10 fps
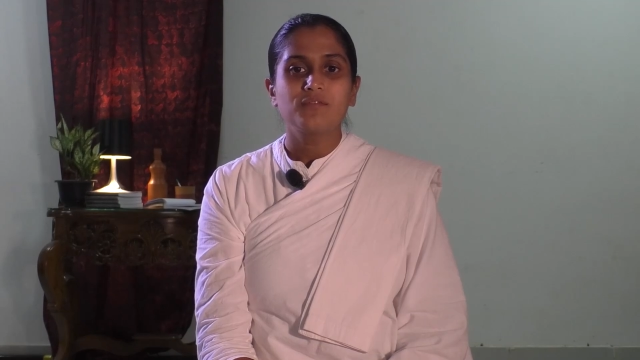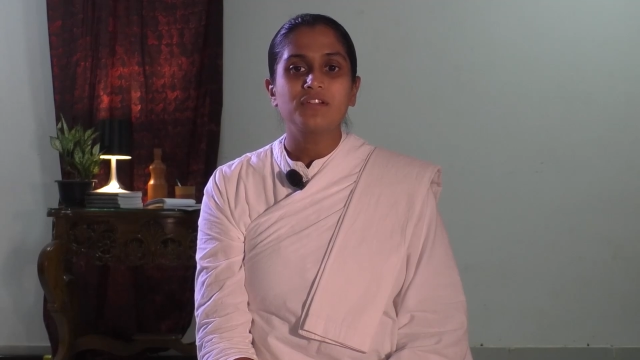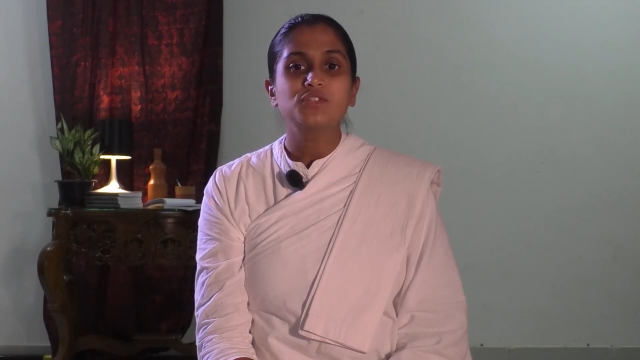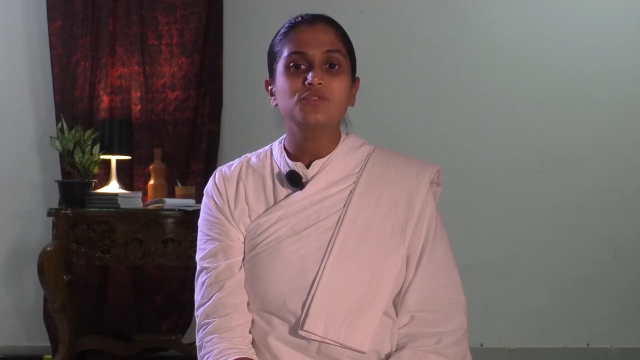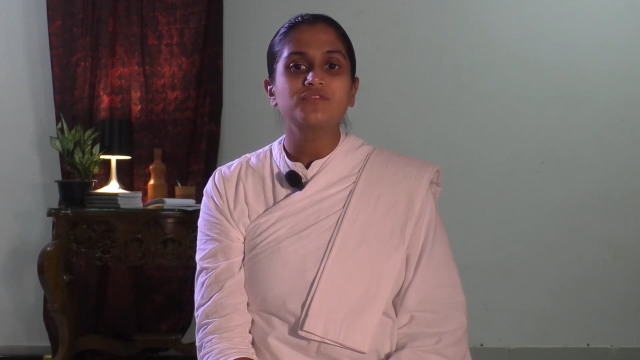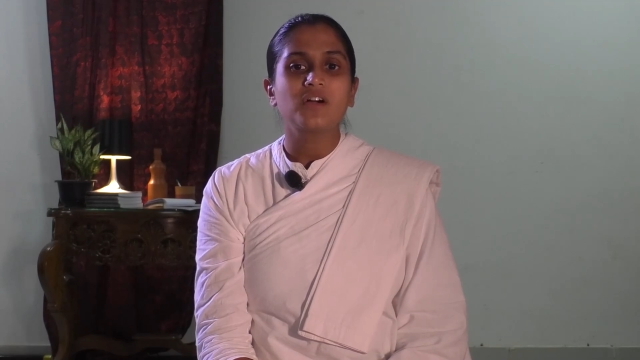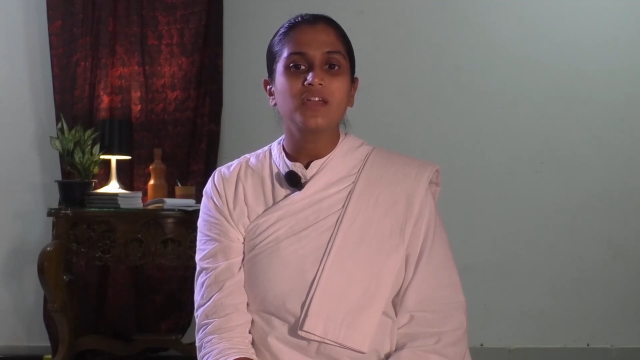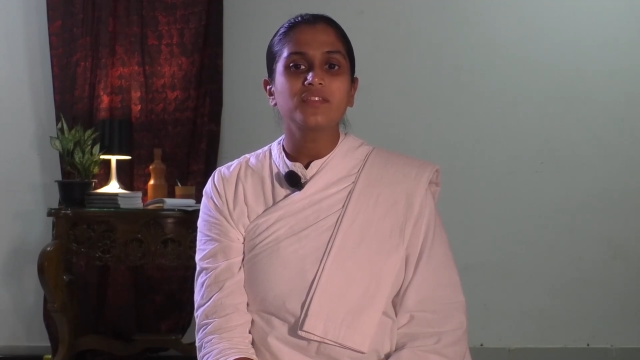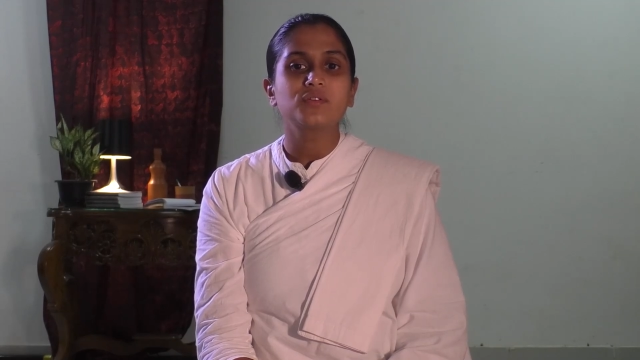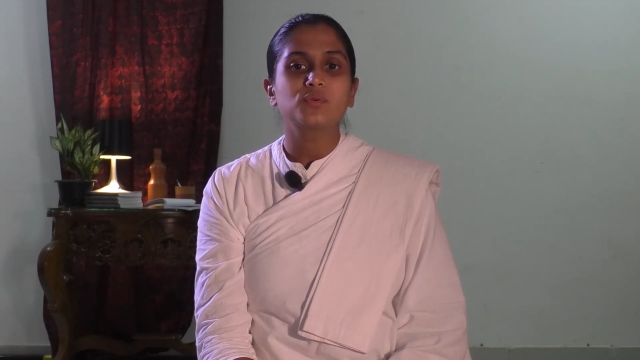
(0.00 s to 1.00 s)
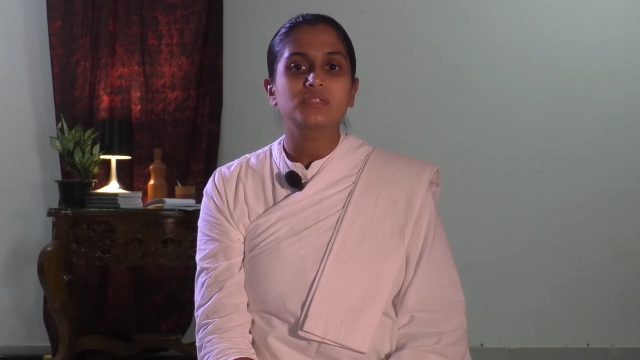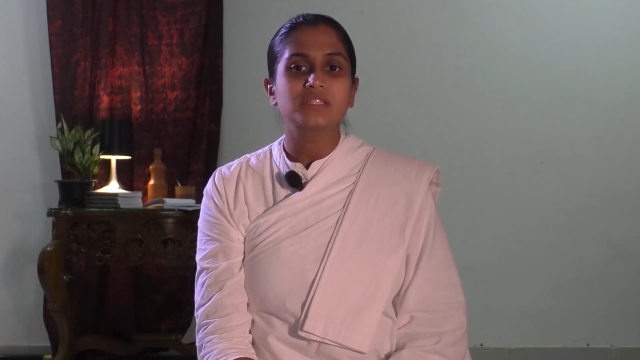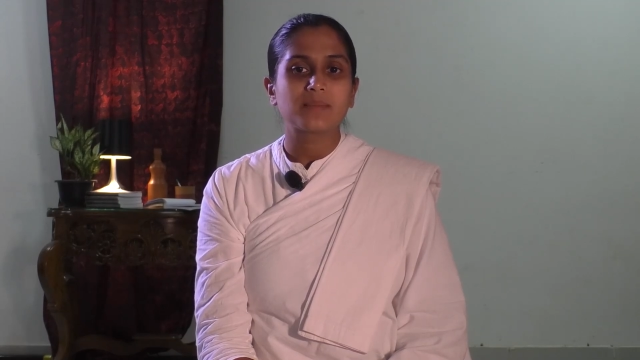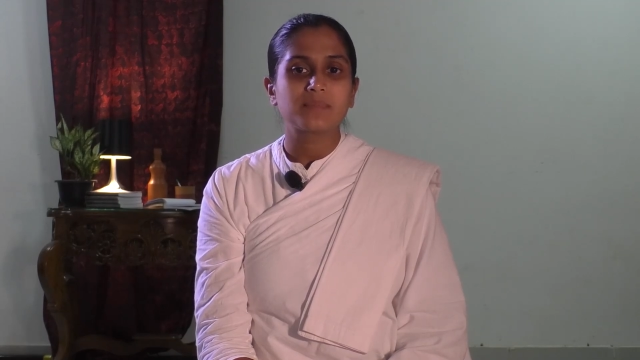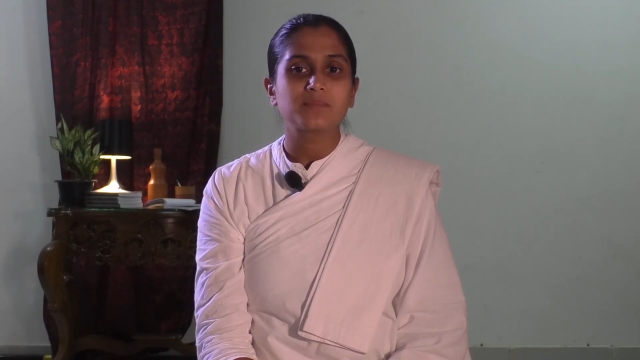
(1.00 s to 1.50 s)
went to find the
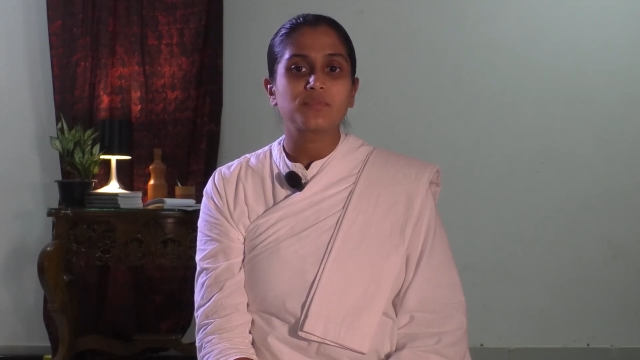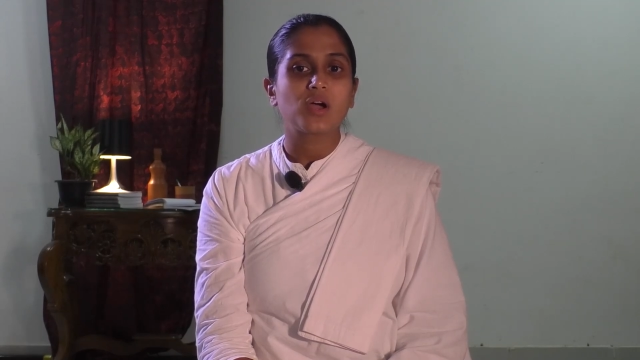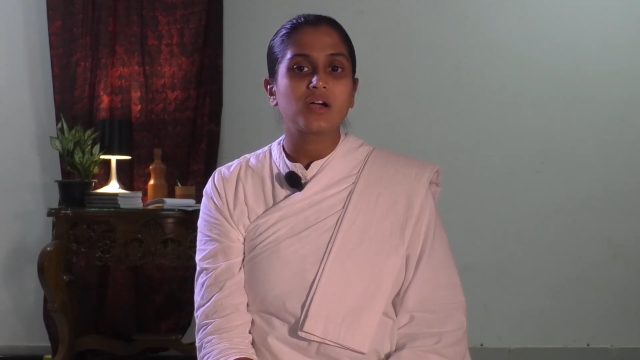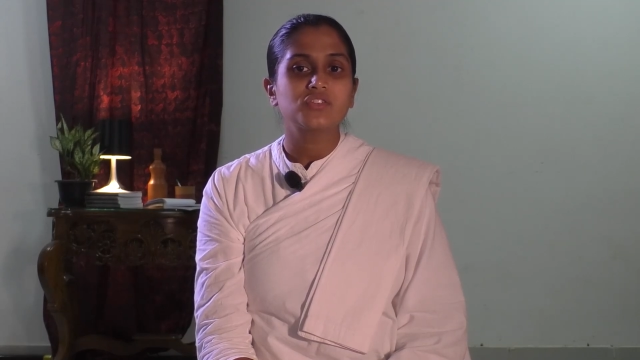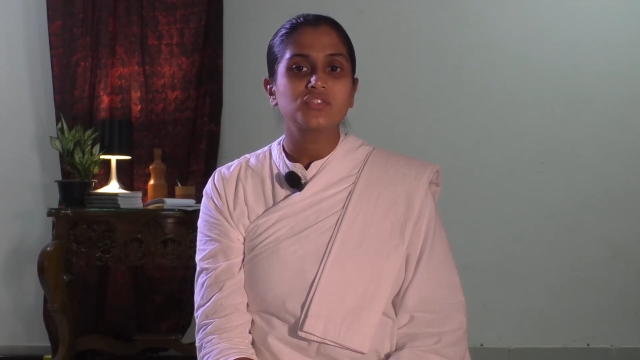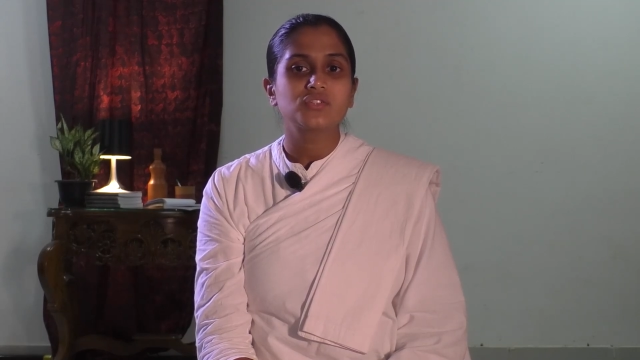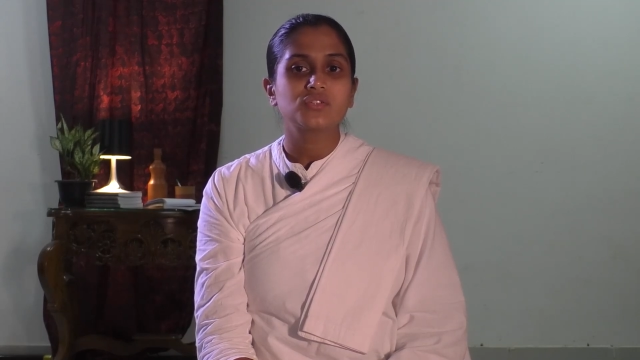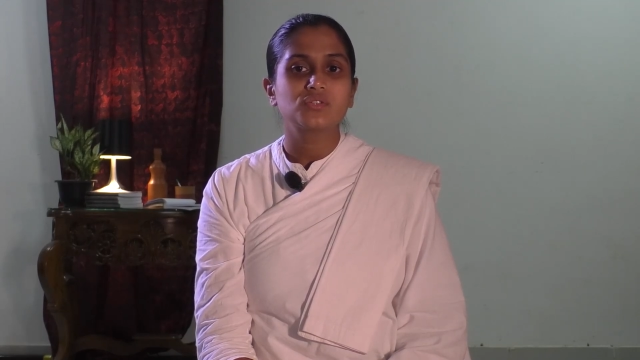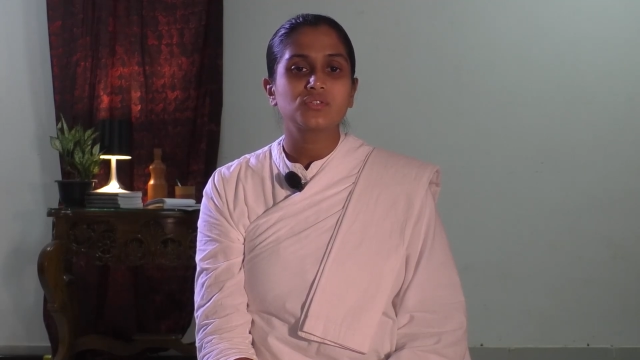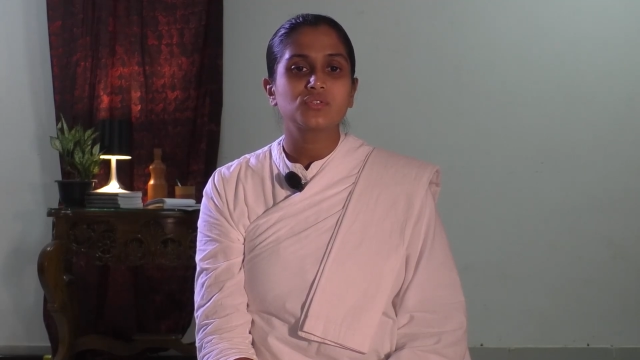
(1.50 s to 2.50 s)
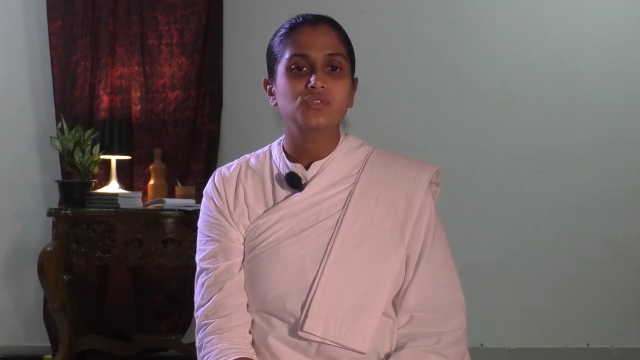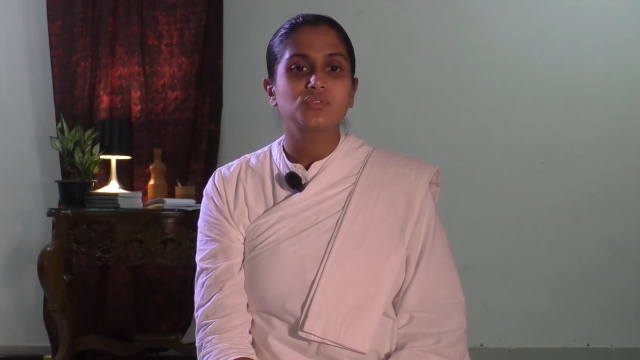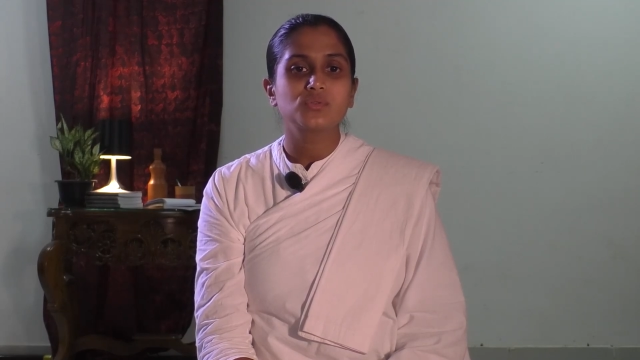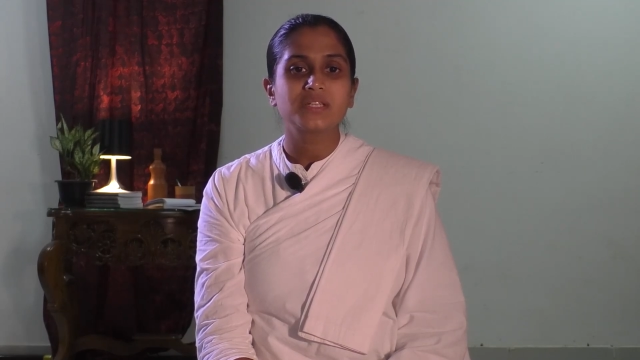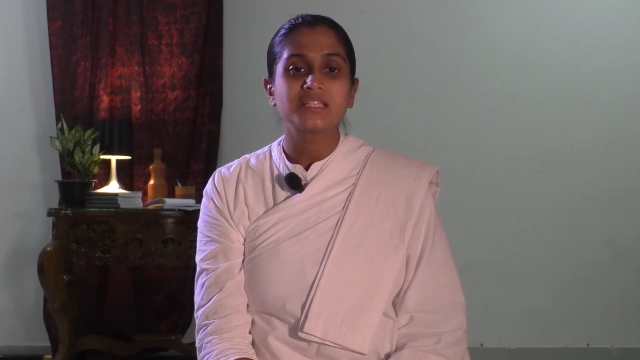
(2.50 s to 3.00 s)
rose apple branch to
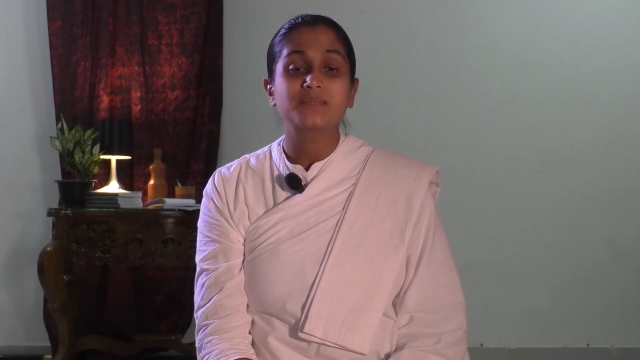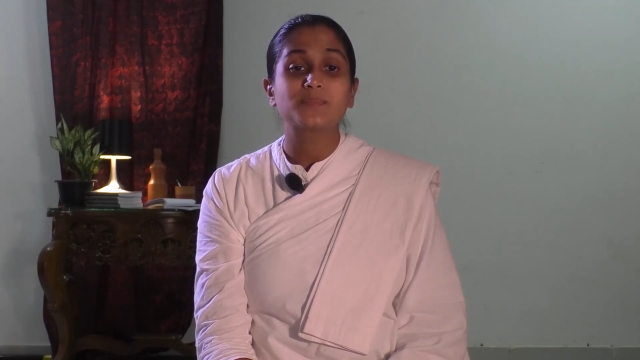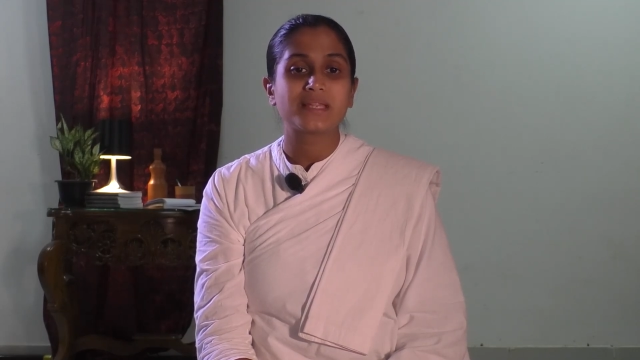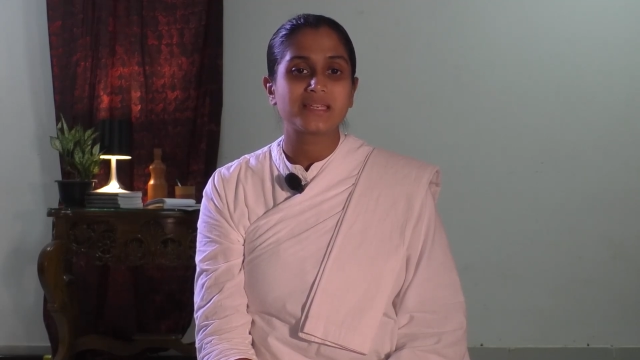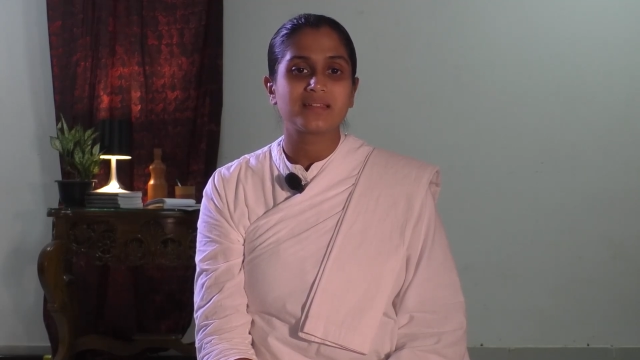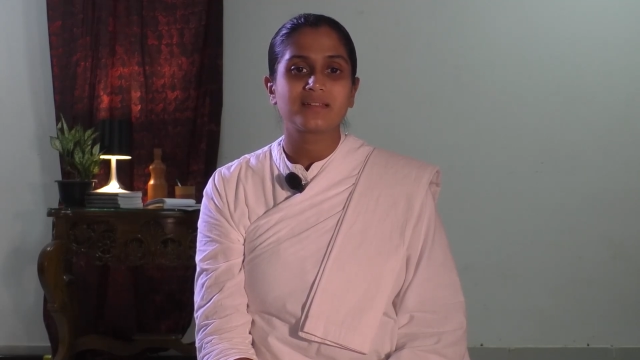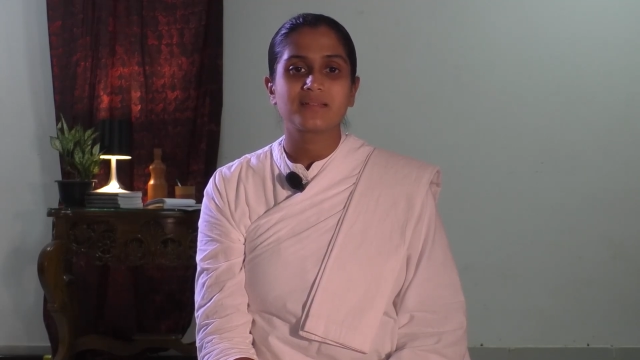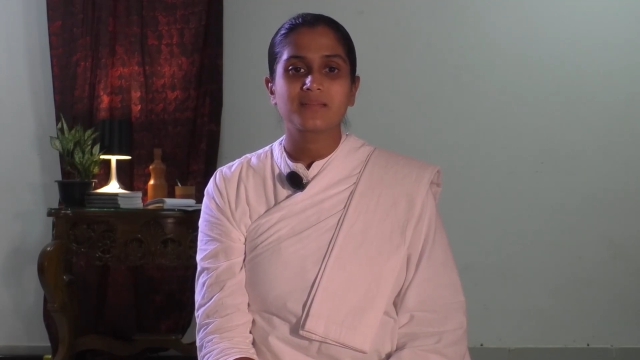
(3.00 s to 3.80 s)
do his bidding.